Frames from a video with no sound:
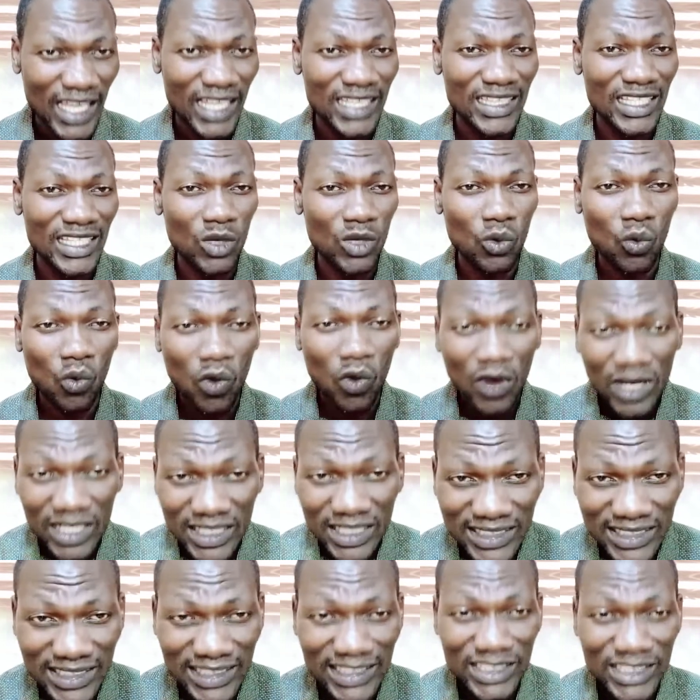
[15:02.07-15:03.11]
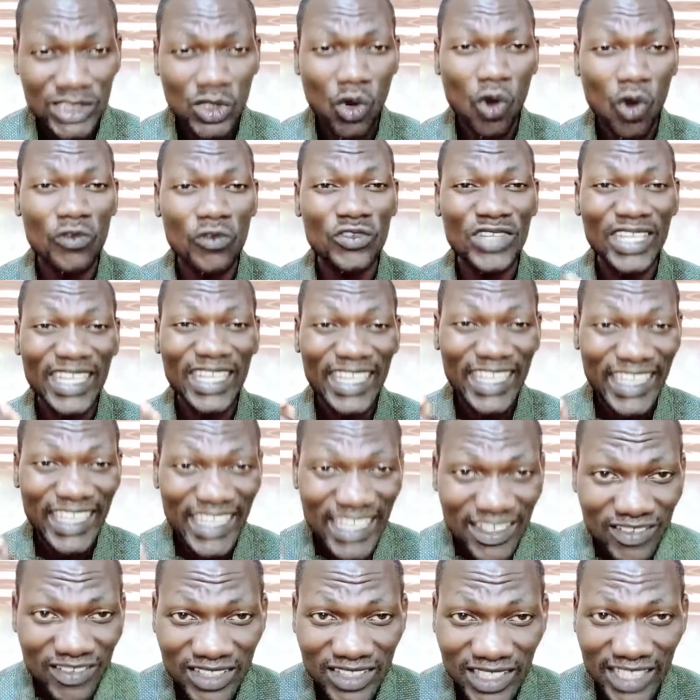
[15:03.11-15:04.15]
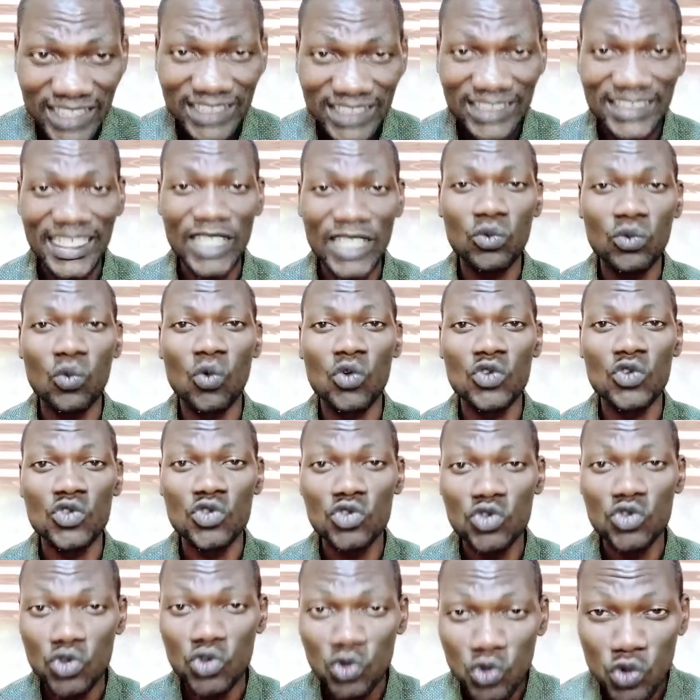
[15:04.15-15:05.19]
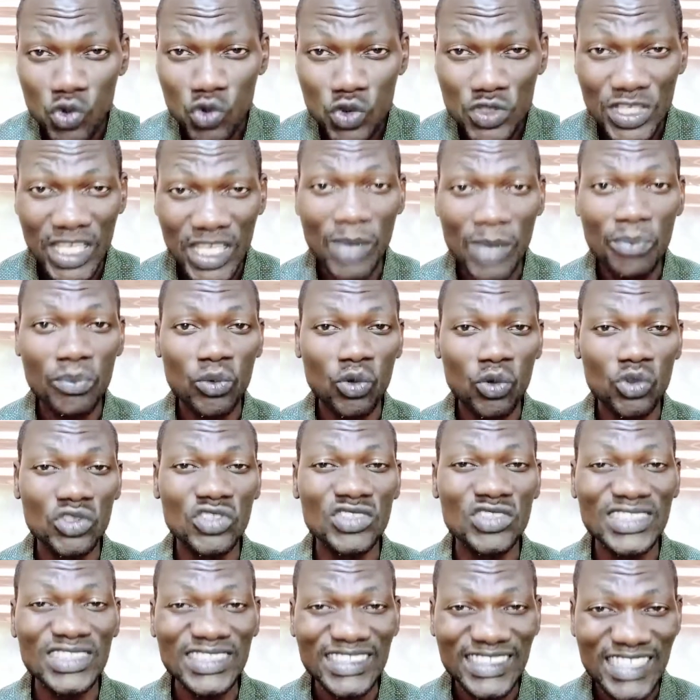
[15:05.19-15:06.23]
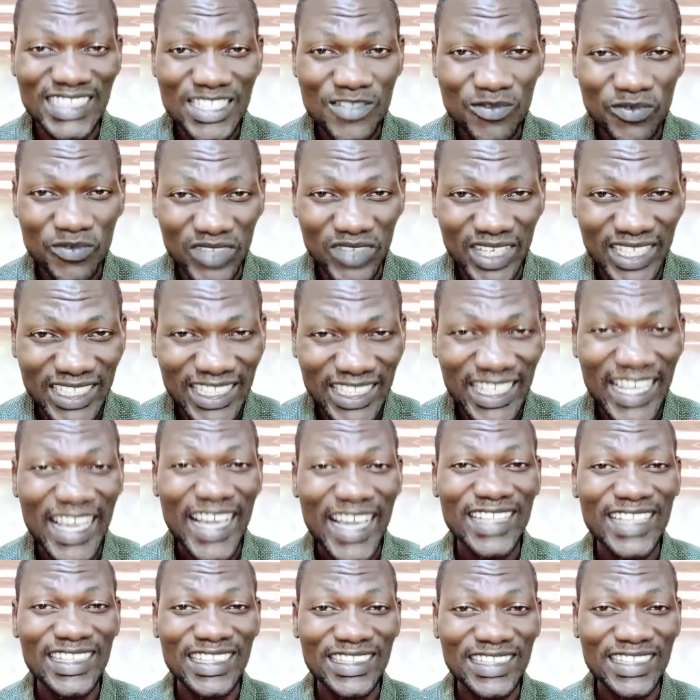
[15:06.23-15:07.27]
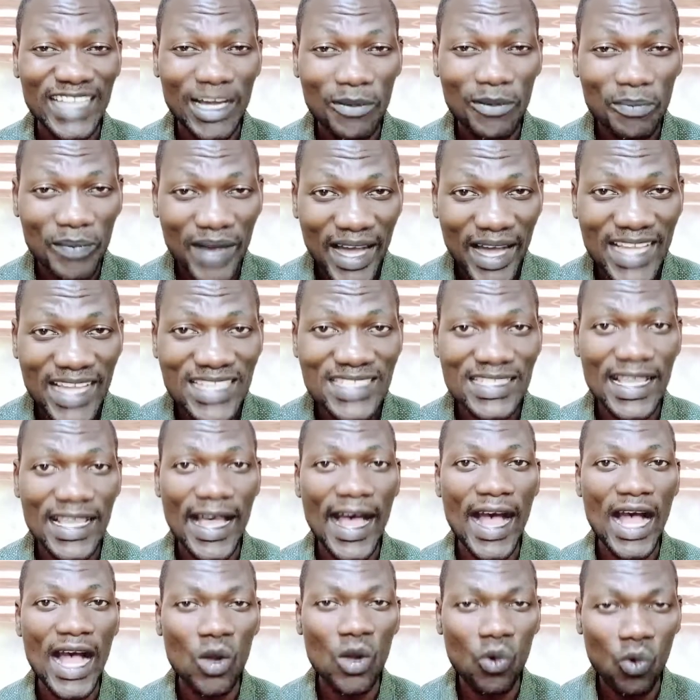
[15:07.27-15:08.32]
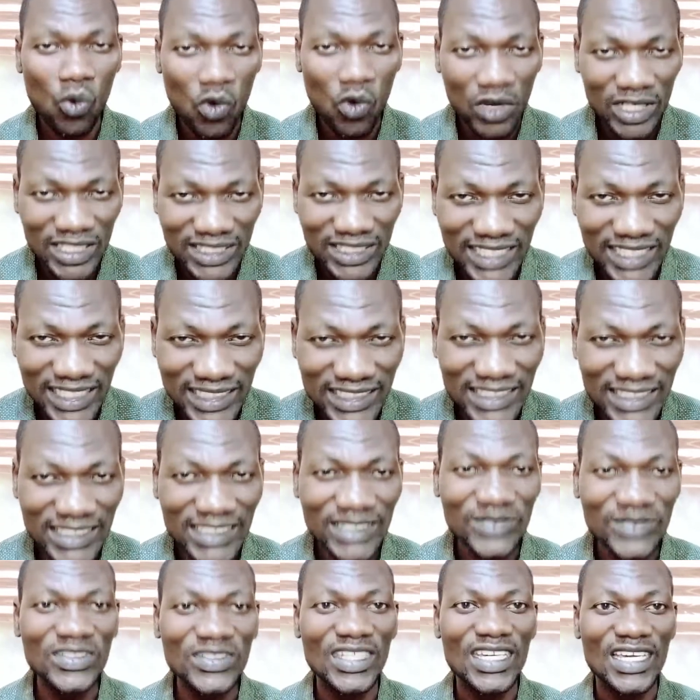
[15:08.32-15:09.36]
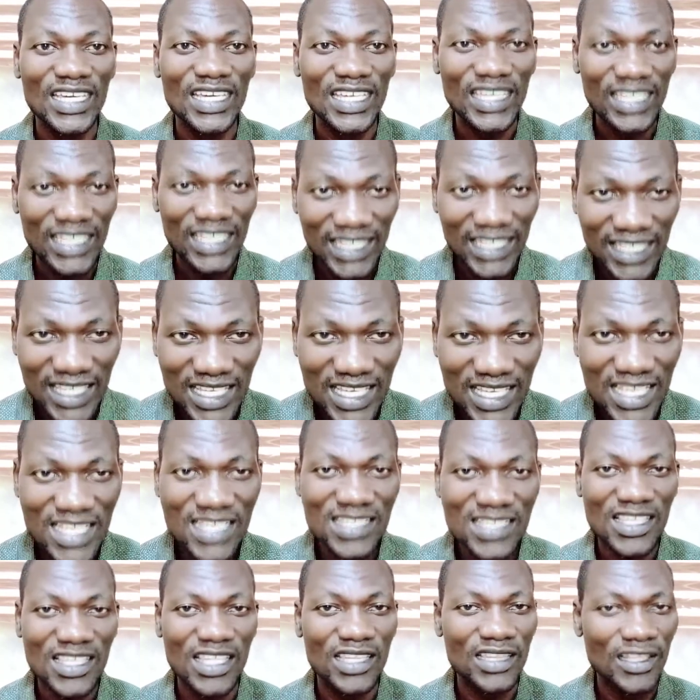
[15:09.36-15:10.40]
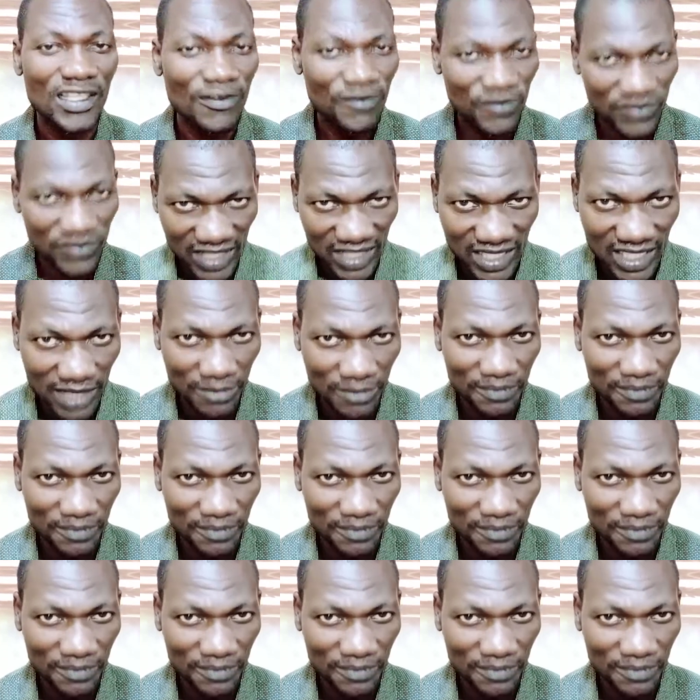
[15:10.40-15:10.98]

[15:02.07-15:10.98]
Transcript: the quality of the ingredient that was used in producing this feed determines how qualitative is the feed.